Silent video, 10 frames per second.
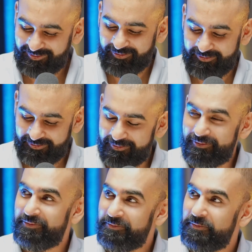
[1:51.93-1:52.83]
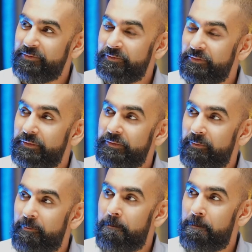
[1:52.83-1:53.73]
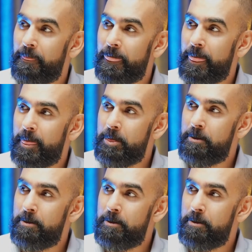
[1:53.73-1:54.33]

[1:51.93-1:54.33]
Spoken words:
in your sort of real estate, citizenship business, and